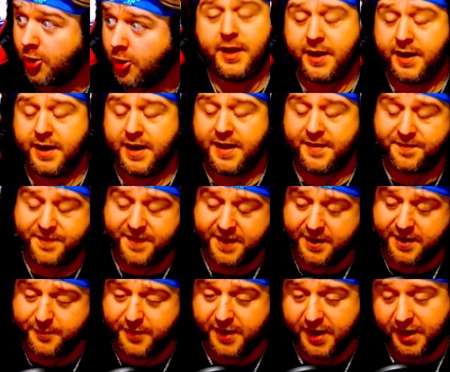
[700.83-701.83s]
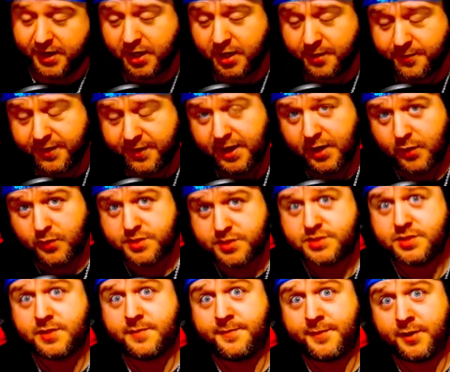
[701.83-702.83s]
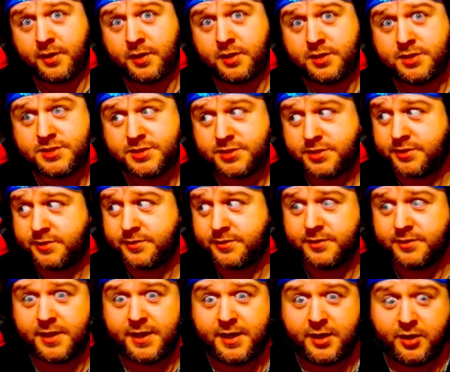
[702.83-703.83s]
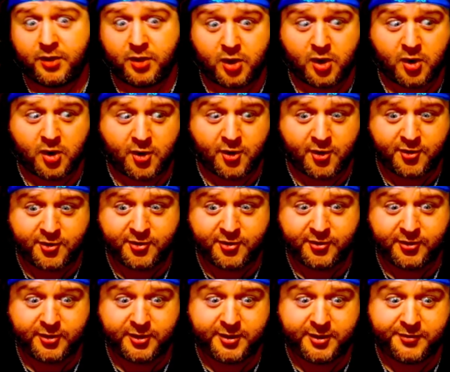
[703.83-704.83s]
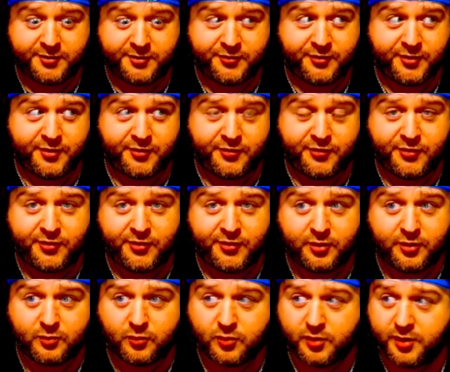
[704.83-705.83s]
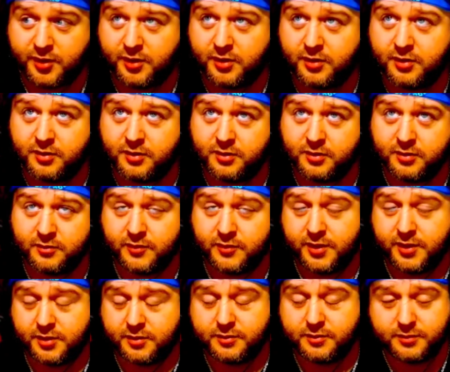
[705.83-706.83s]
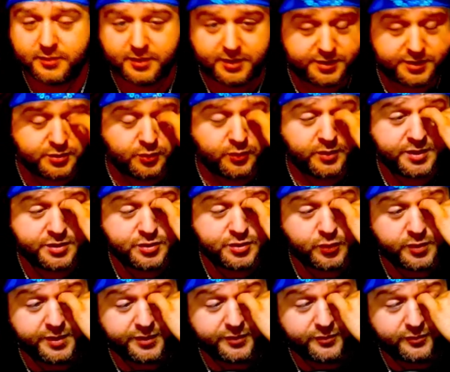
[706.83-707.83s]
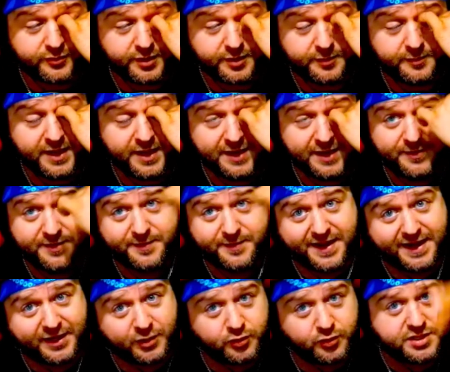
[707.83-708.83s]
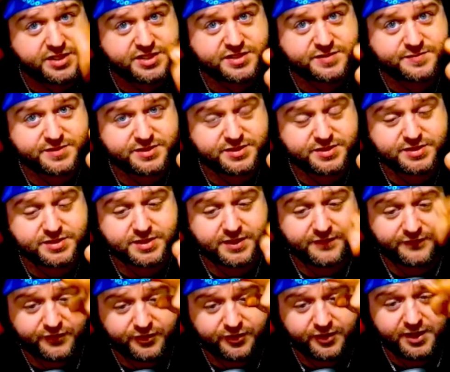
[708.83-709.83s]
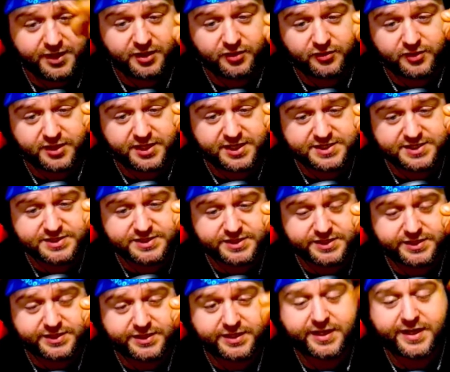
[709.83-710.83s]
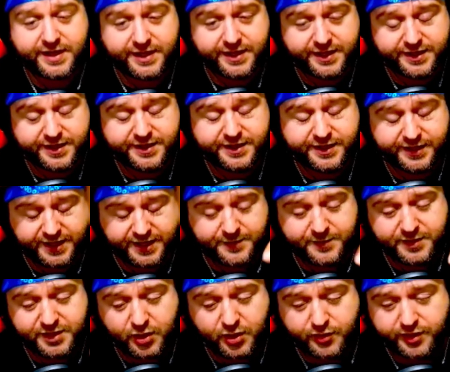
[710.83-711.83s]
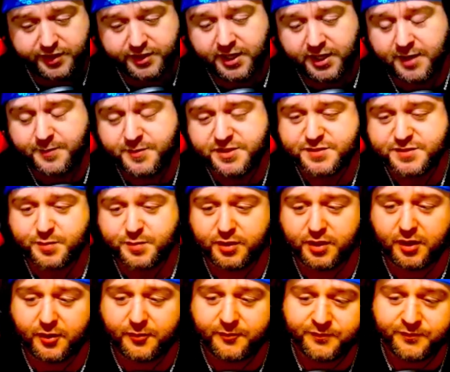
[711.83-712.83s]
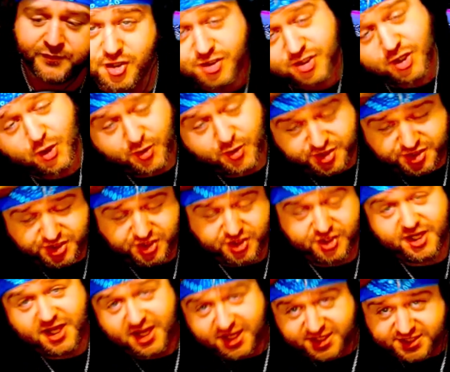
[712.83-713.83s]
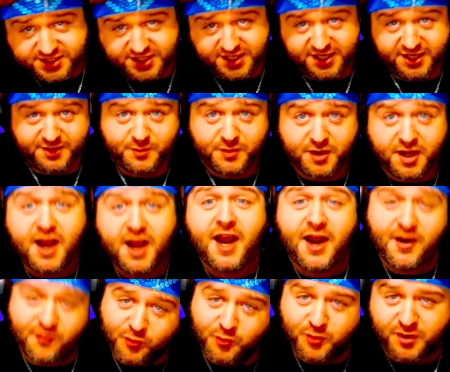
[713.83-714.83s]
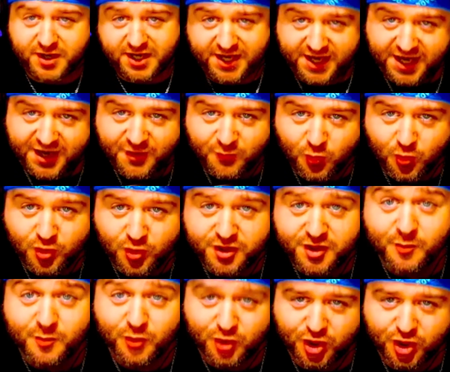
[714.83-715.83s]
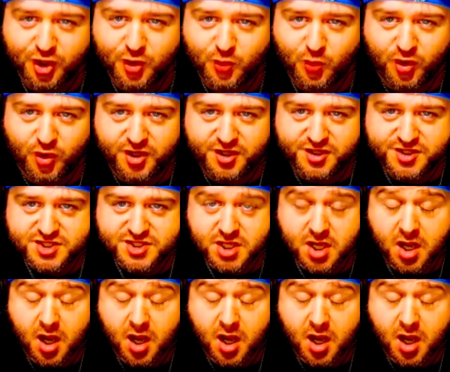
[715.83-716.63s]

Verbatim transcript: And I'm thinking about coming out with some merch later on in, in what? Well, in 2023. Maybe by Christmas. If you're interested, let me know in the comments below. So until next time, everybody have one of them good ones.